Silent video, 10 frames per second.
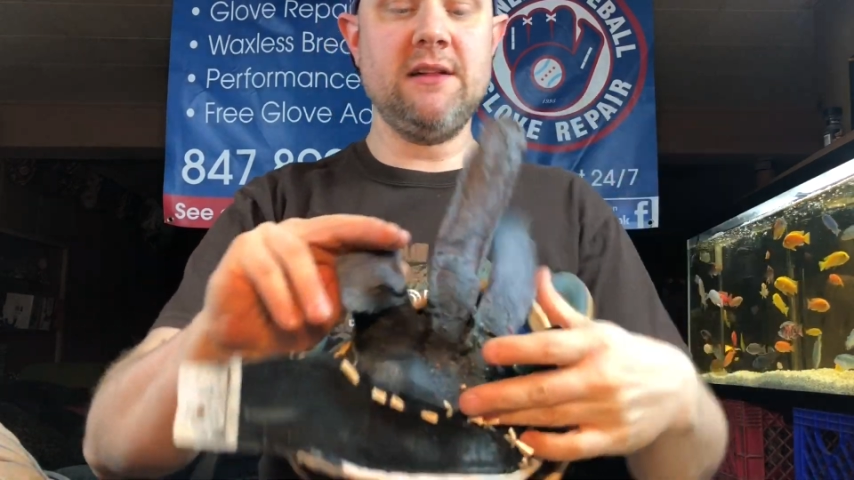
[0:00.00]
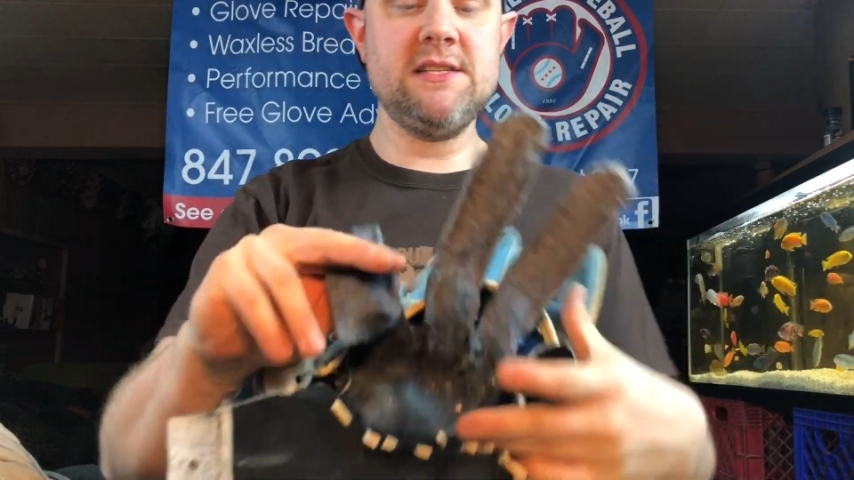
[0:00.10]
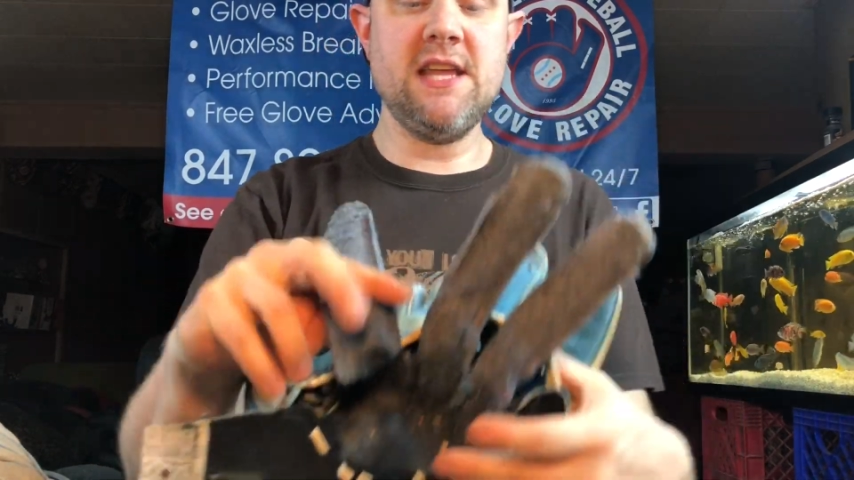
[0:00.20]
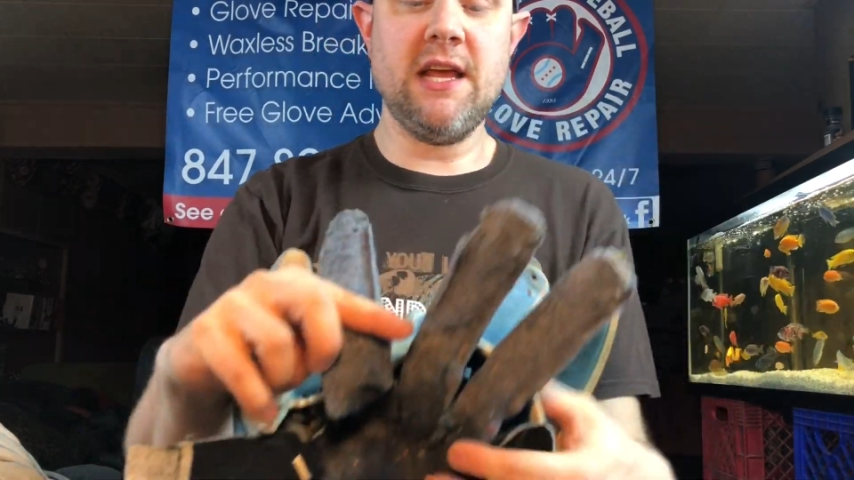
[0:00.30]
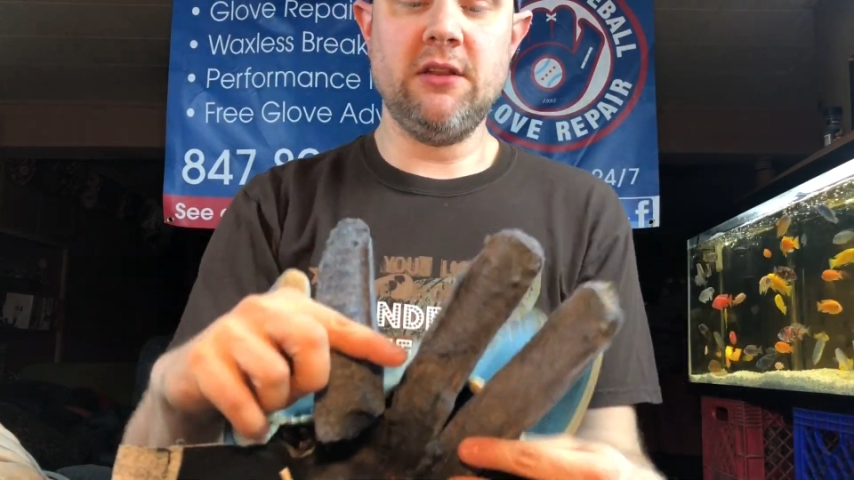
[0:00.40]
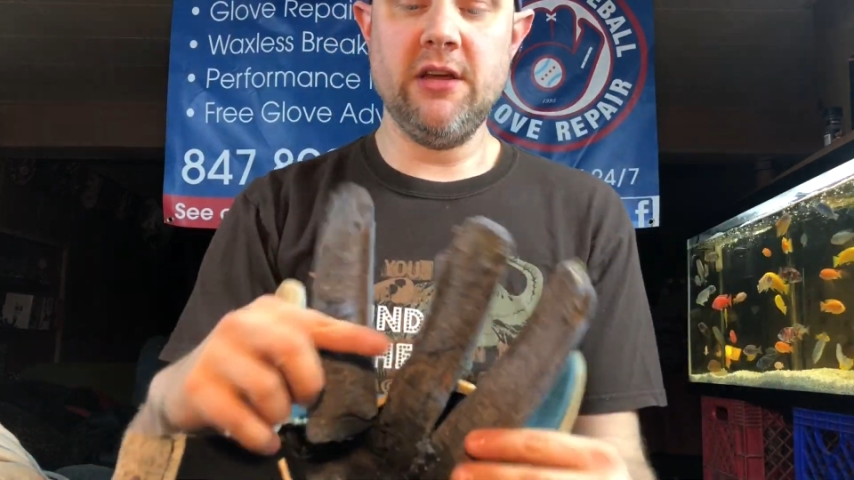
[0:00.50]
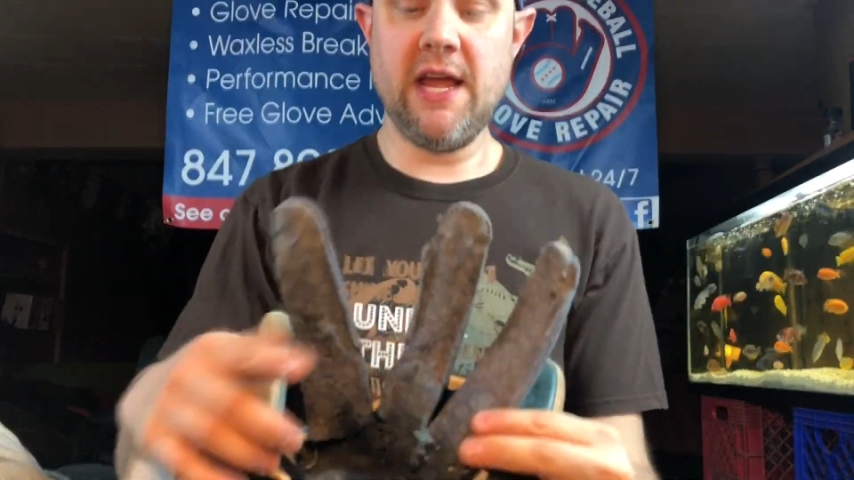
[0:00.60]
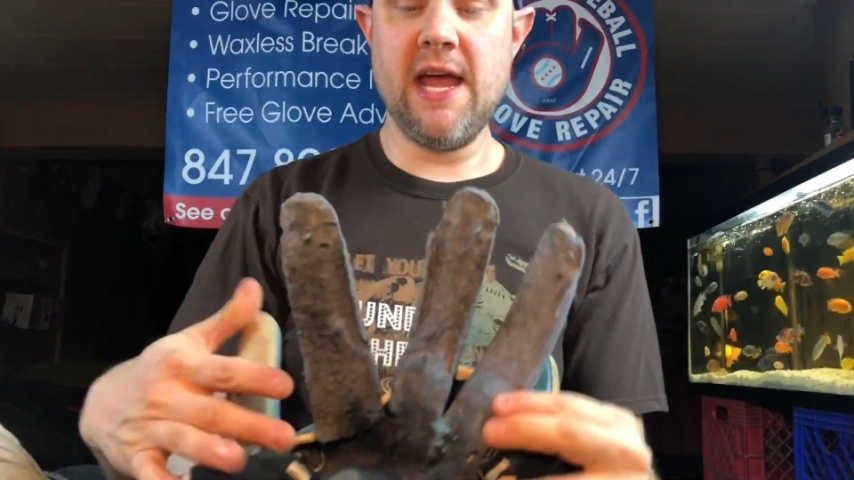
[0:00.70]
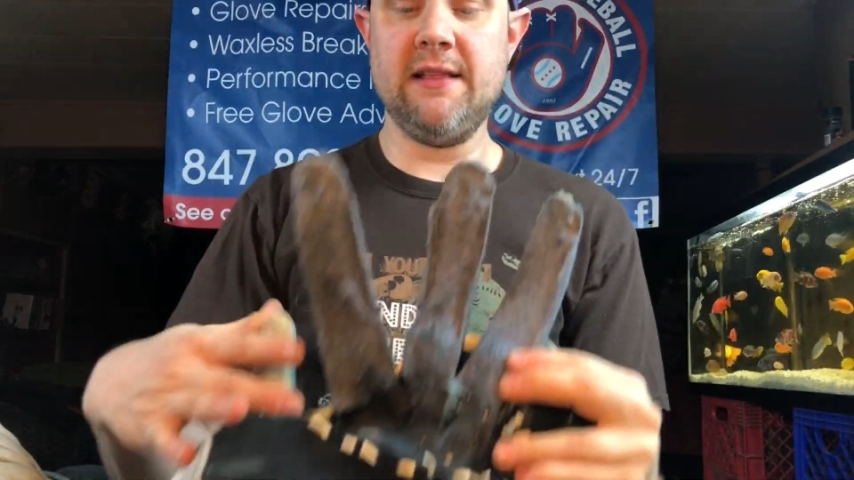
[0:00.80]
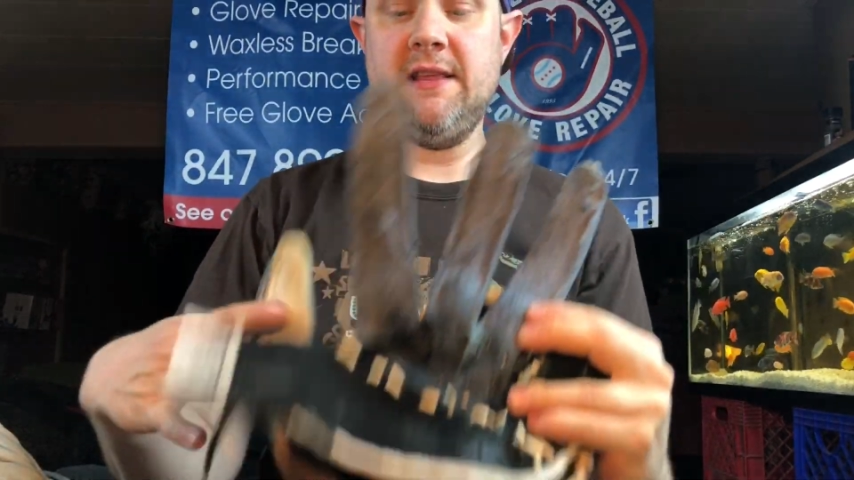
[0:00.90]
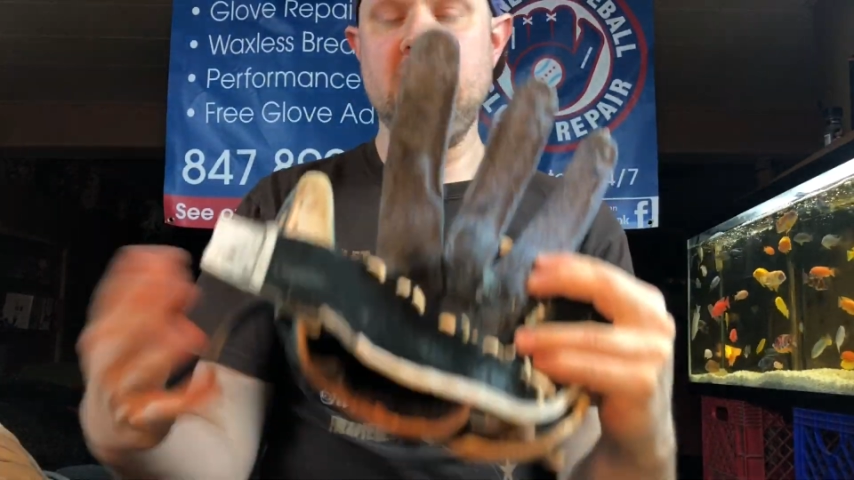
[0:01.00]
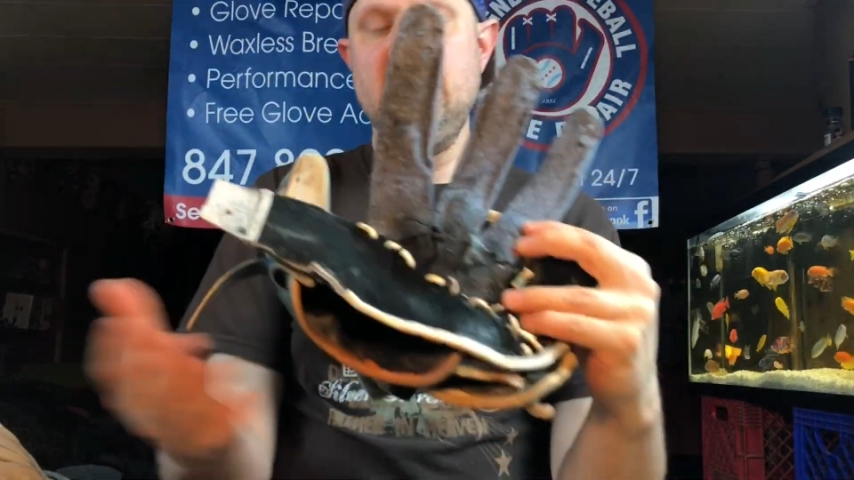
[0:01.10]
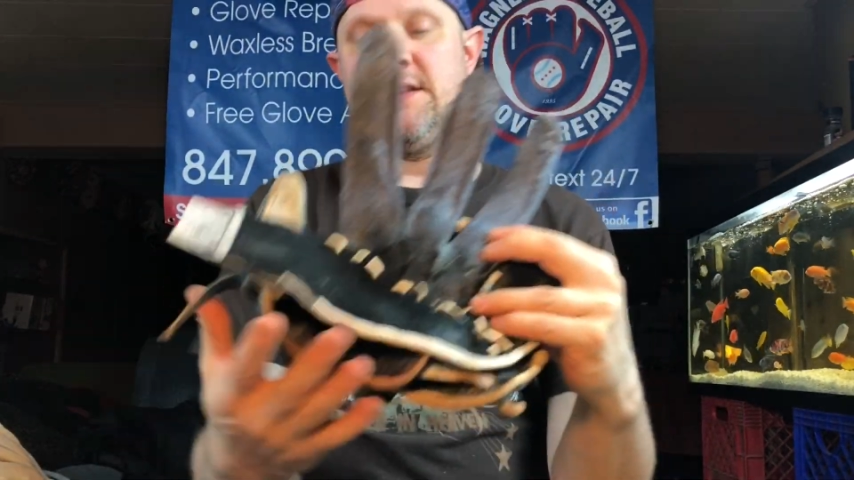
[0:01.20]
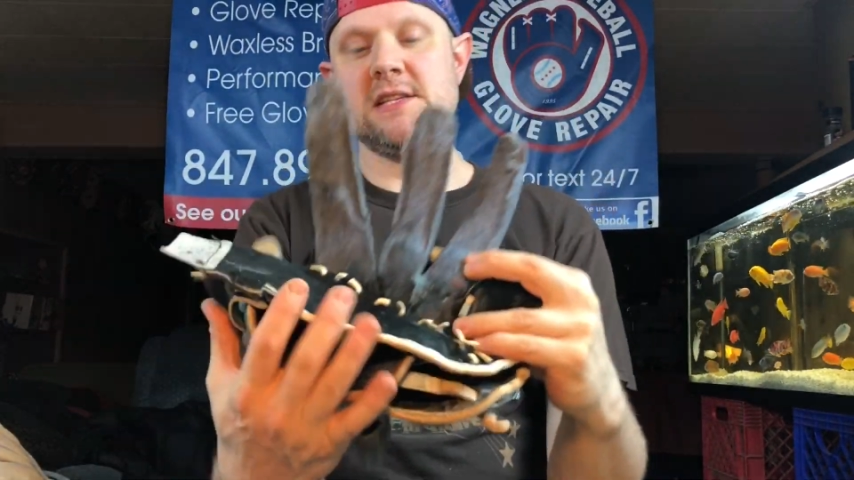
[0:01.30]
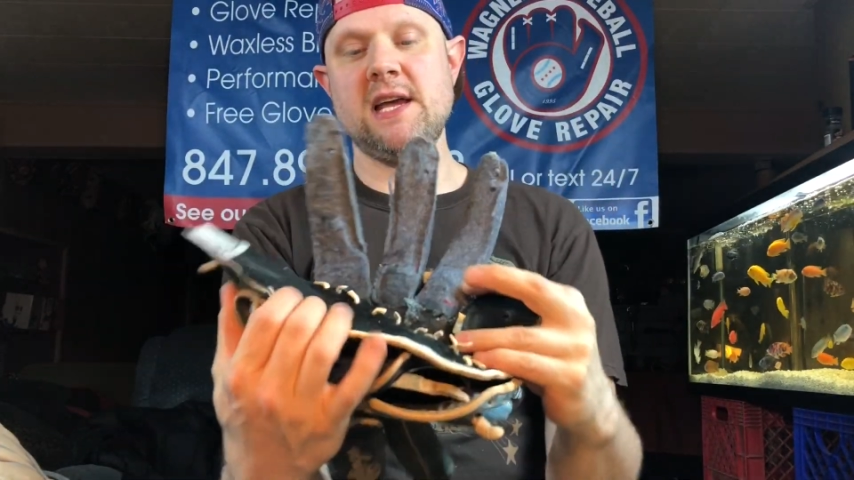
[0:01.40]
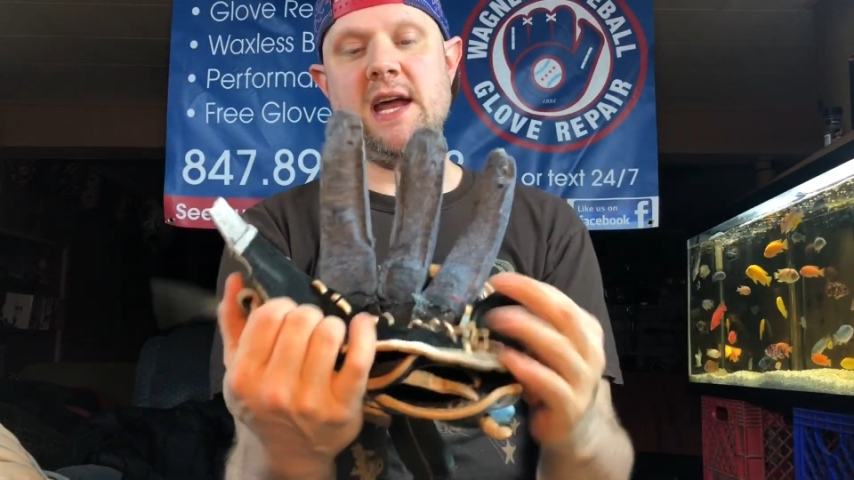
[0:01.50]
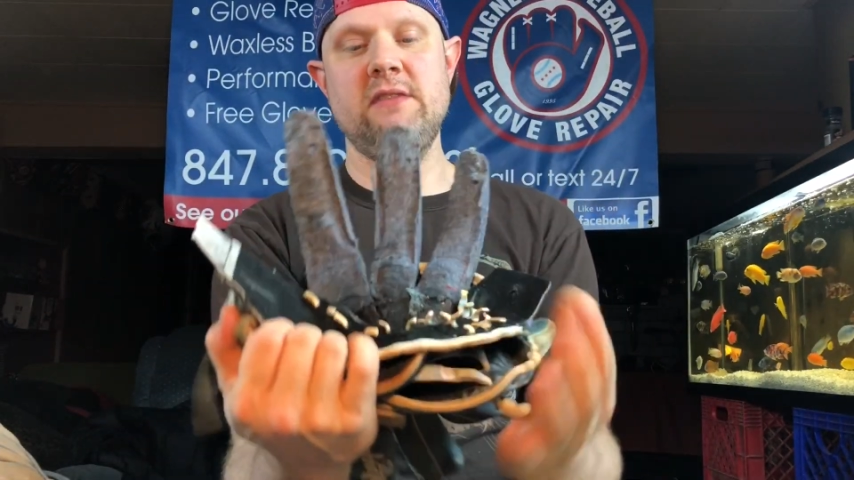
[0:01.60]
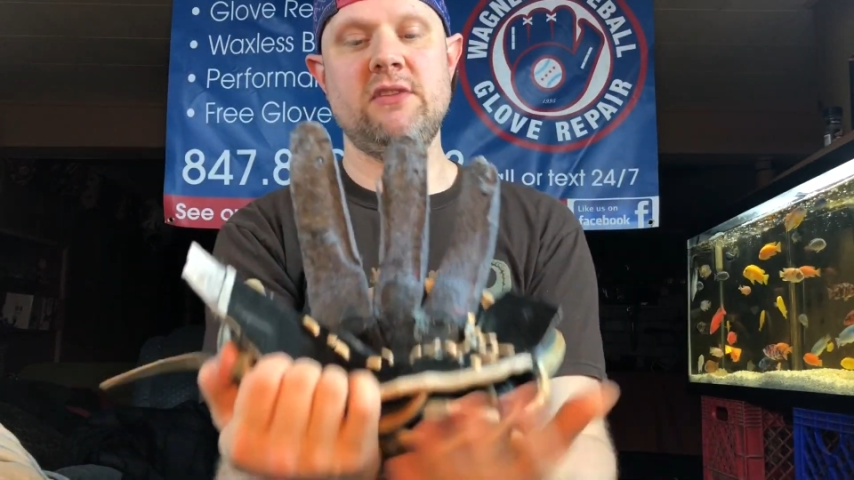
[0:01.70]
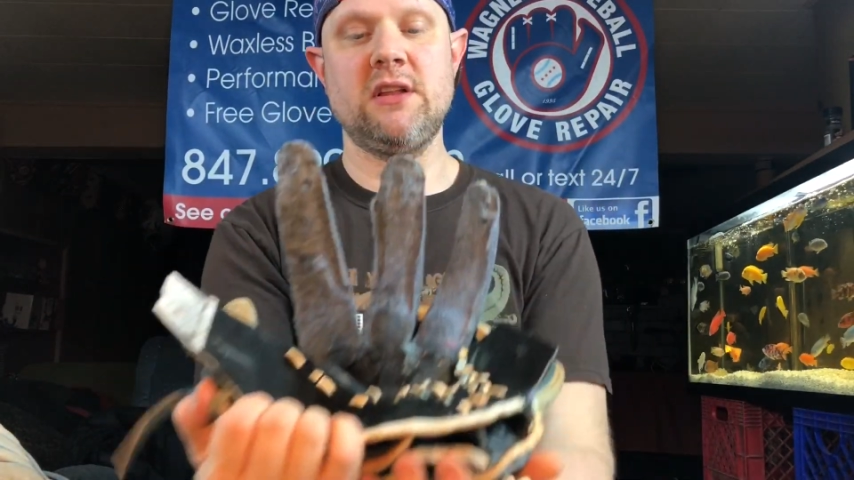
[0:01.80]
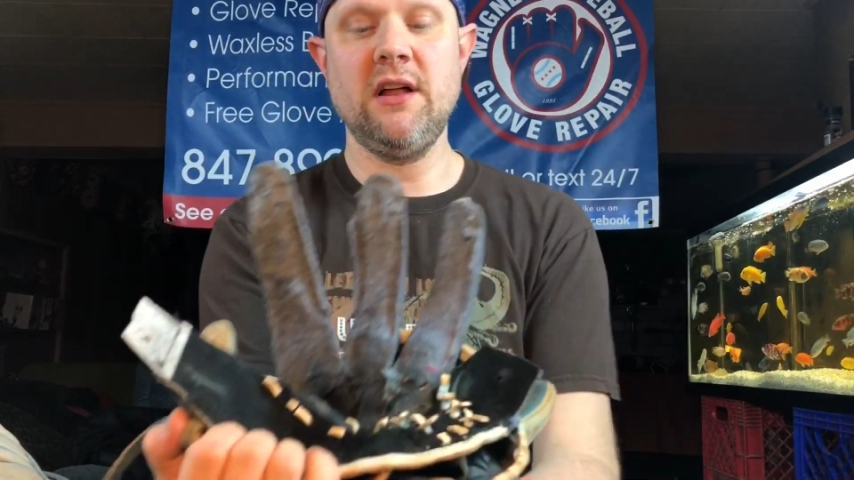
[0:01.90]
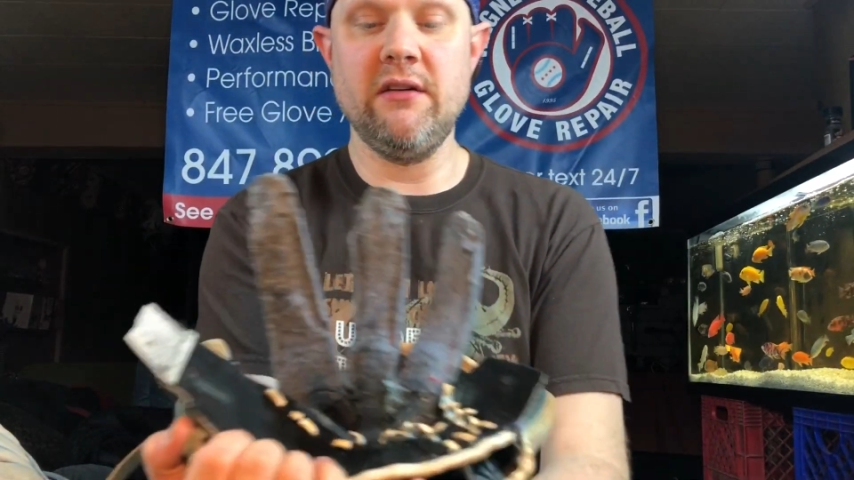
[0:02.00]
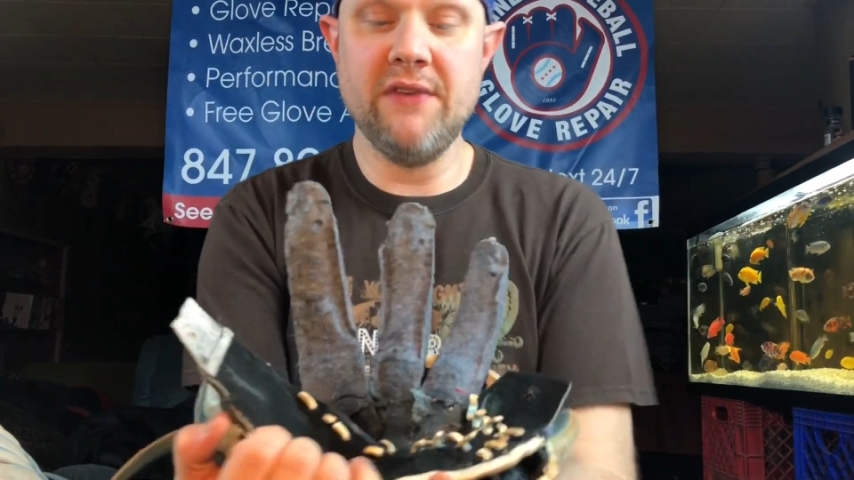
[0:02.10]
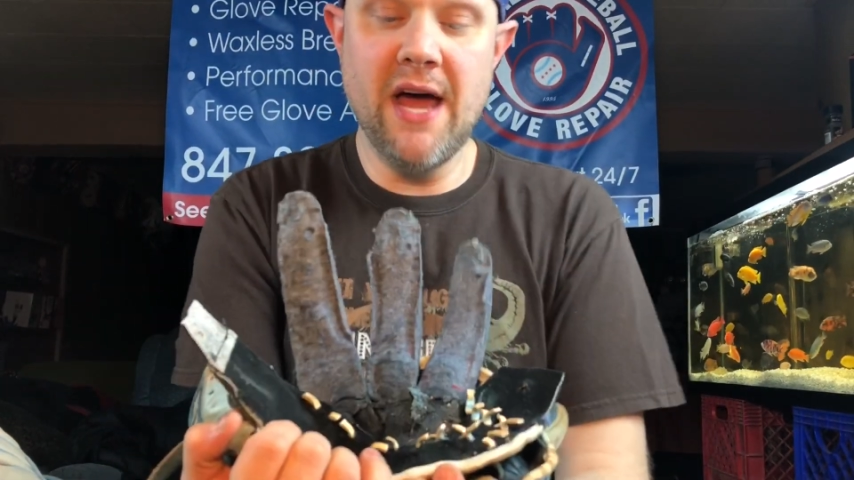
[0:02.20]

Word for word: let's take a look at the inside of the glove.